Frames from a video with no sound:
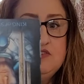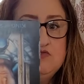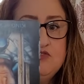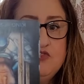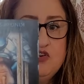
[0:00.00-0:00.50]
in
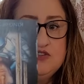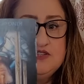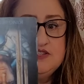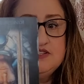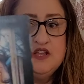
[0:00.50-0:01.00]
reverse
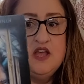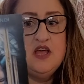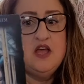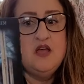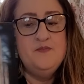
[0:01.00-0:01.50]
this is
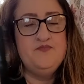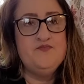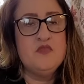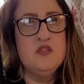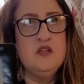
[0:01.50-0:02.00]

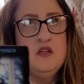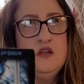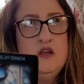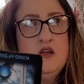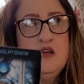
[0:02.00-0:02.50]

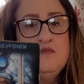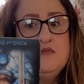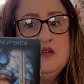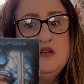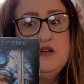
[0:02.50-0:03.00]

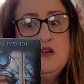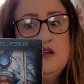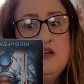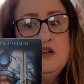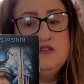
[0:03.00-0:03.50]
um,
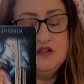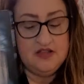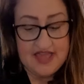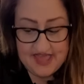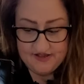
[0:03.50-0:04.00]
uh,
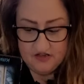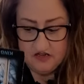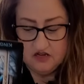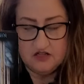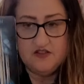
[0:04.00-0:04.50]
again
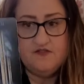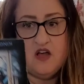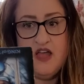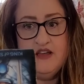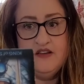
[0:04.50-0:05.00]
a
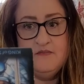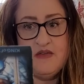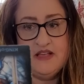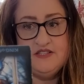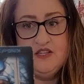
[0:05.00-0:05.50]
divine
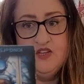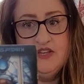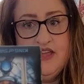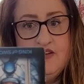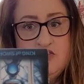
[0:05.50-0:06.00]

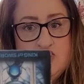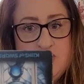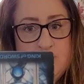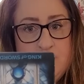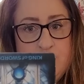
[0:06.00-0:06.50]
masculine
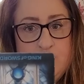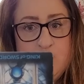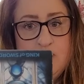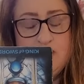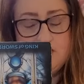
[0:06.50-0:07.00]
energy
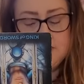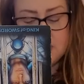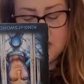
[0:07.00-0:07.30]
who is